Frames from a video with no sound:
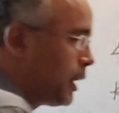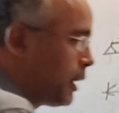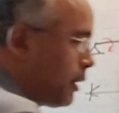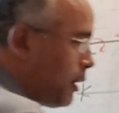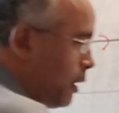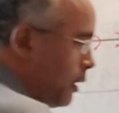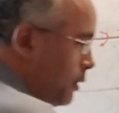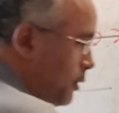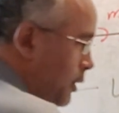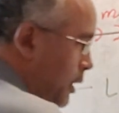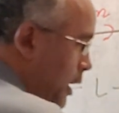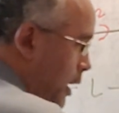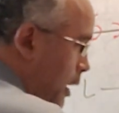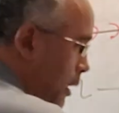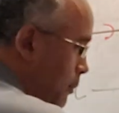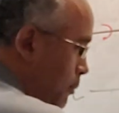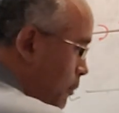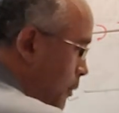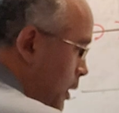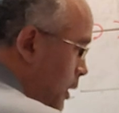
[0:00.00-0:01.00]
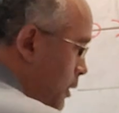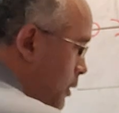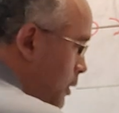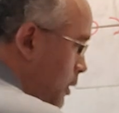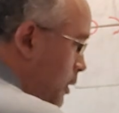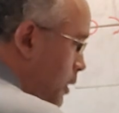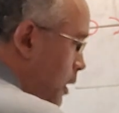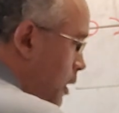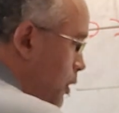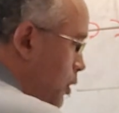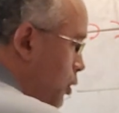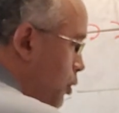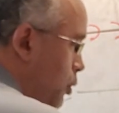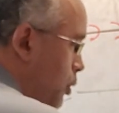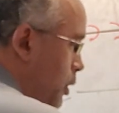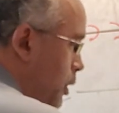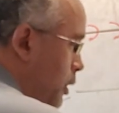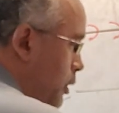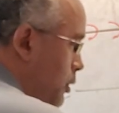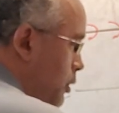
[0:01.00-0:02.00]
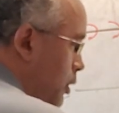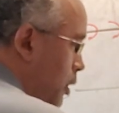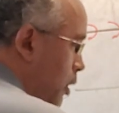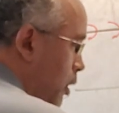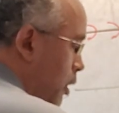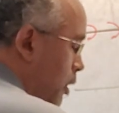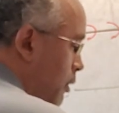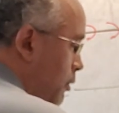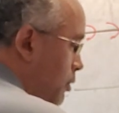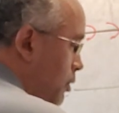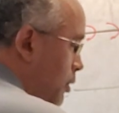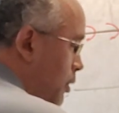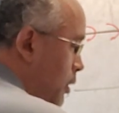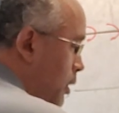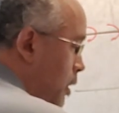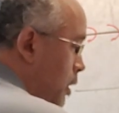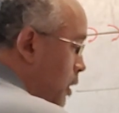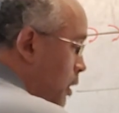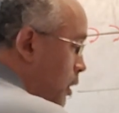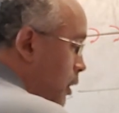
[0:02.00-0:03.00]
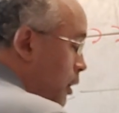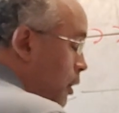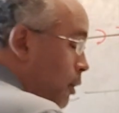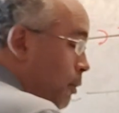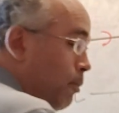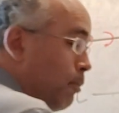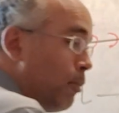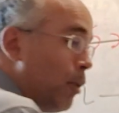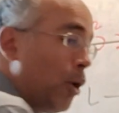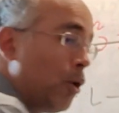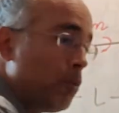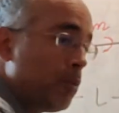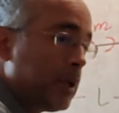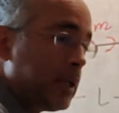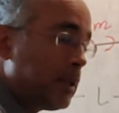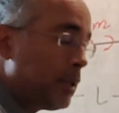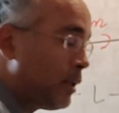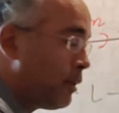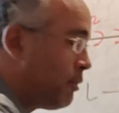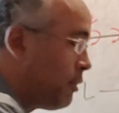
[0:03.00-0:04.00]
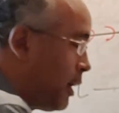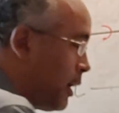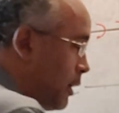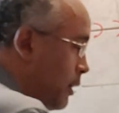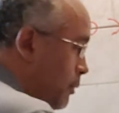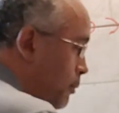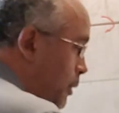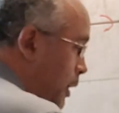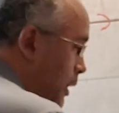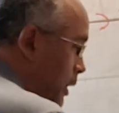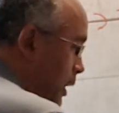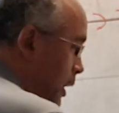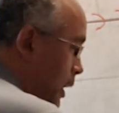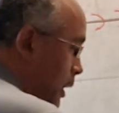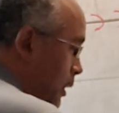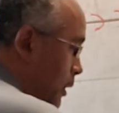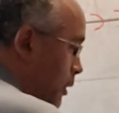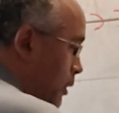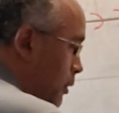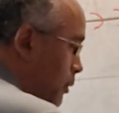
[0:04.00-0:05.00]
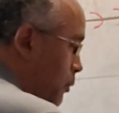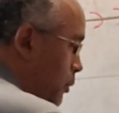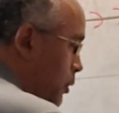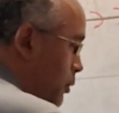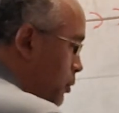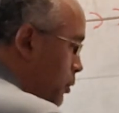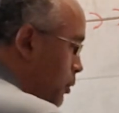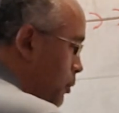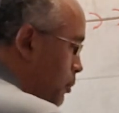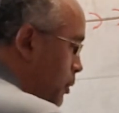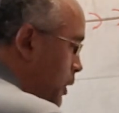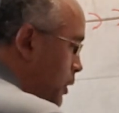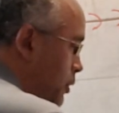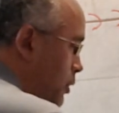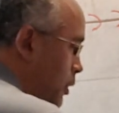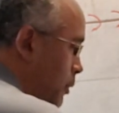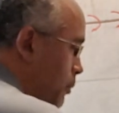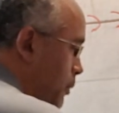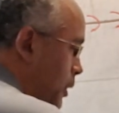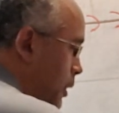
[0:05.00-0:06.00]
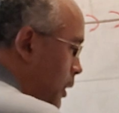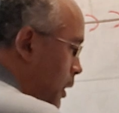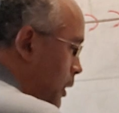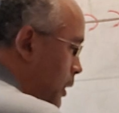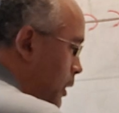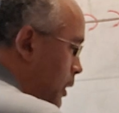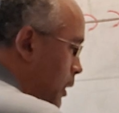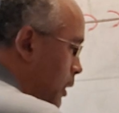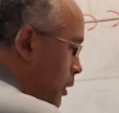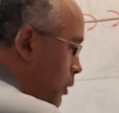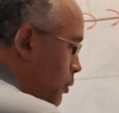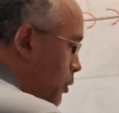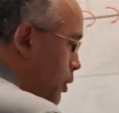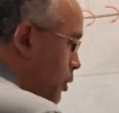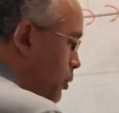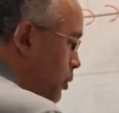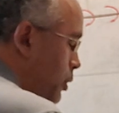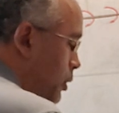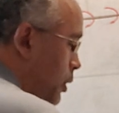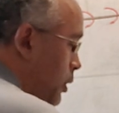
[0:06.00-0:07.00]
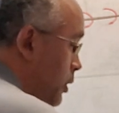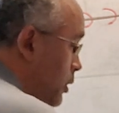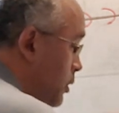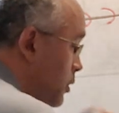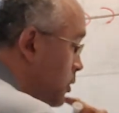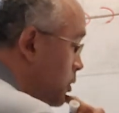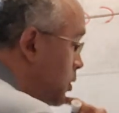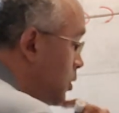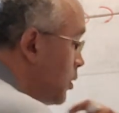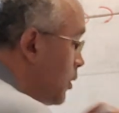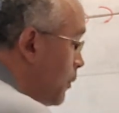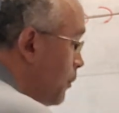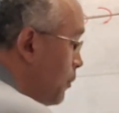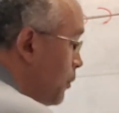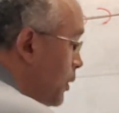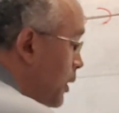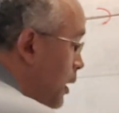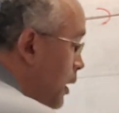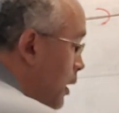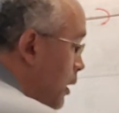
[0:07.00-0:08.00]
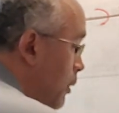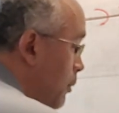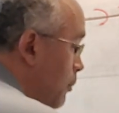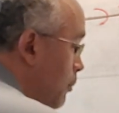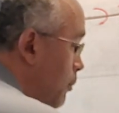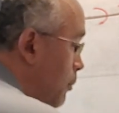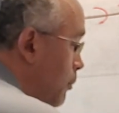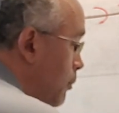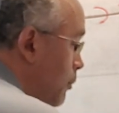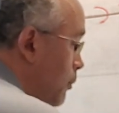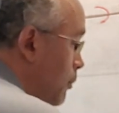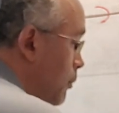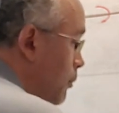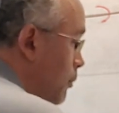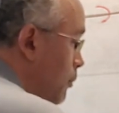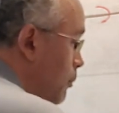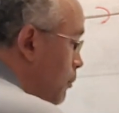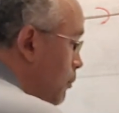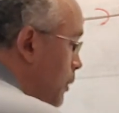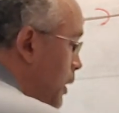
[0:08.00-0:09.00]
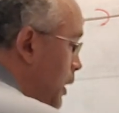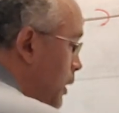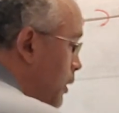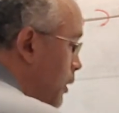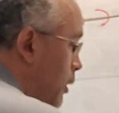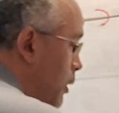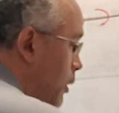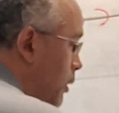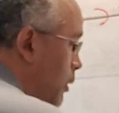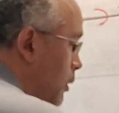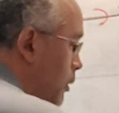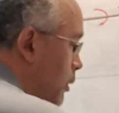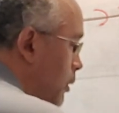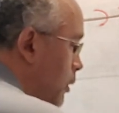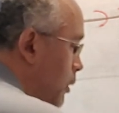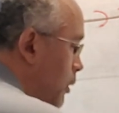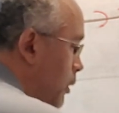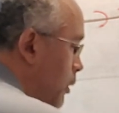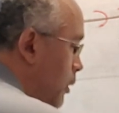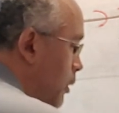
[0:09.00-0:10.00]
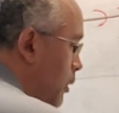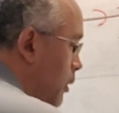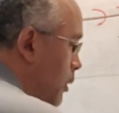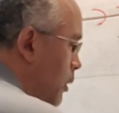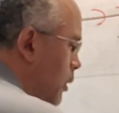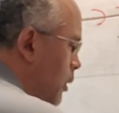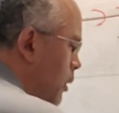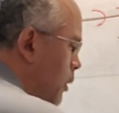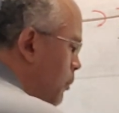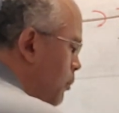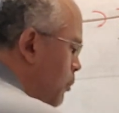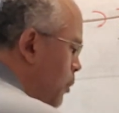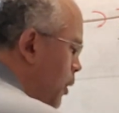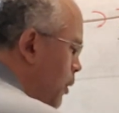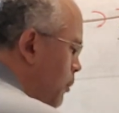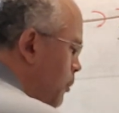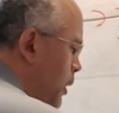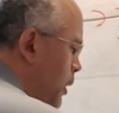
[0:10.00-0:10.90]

because m is in the units of moment divided by length, which would be something like kilonewtons meter per